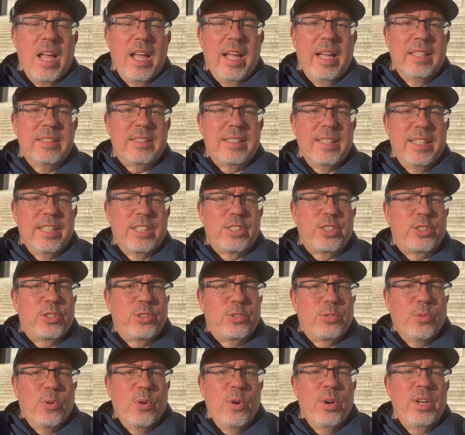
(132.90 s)
It's an
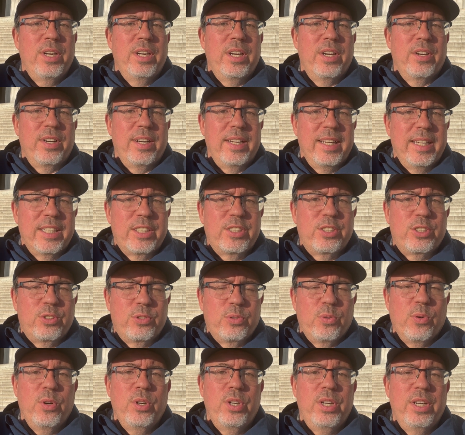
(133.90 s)
extraordinary,
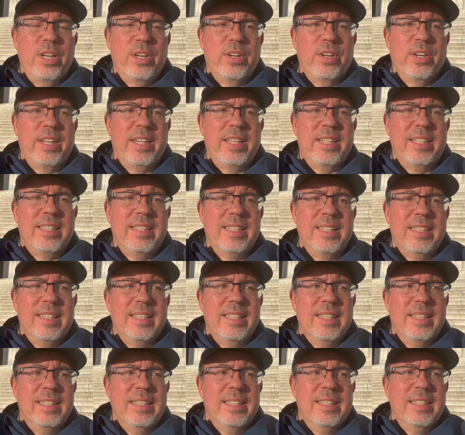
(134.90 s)
extraordinary
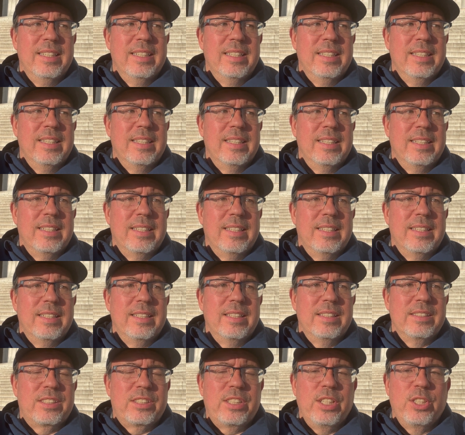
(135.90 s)

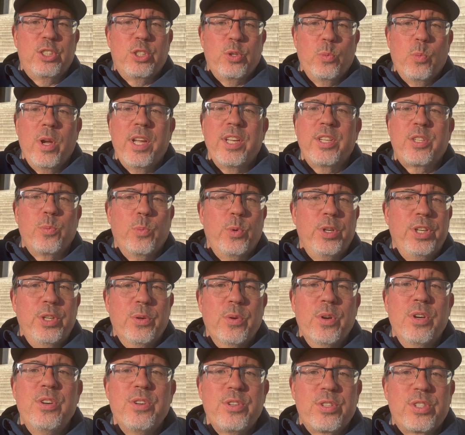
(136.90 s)
situation when
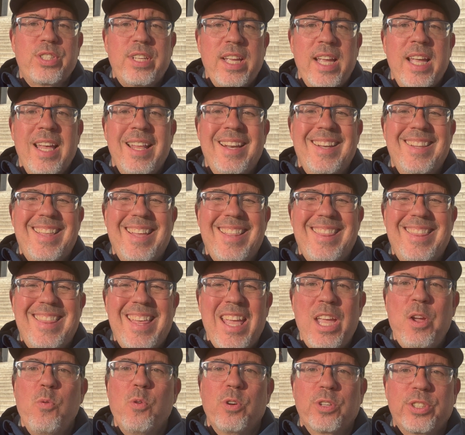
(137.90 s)
you understand that
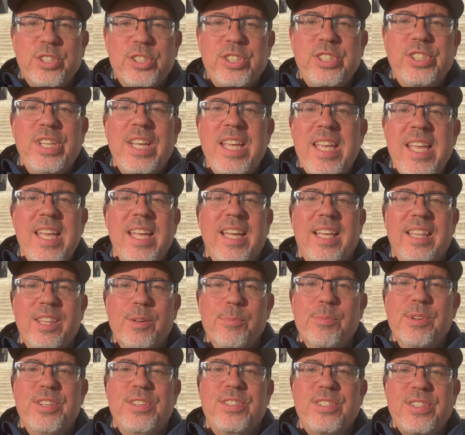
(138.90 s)
they were seeing the
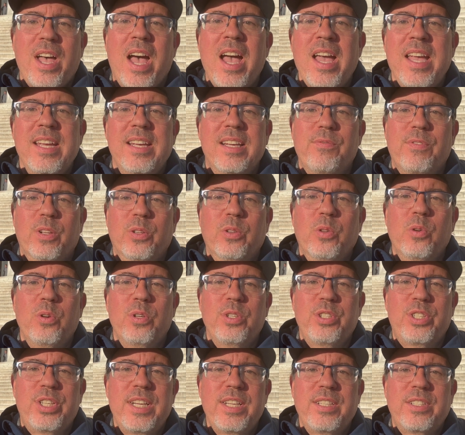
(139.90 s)
Messiah, the
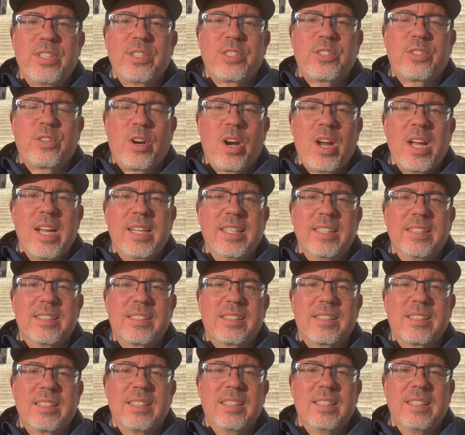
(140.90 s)
Lord Jesus
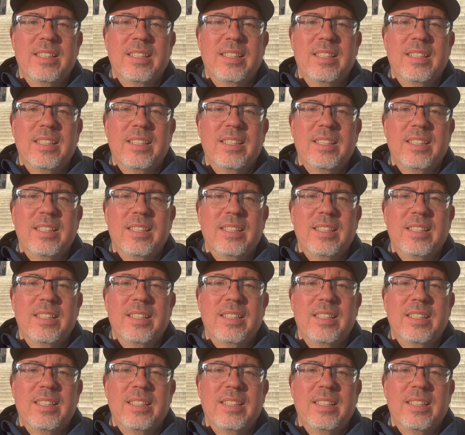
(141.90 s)
Christ.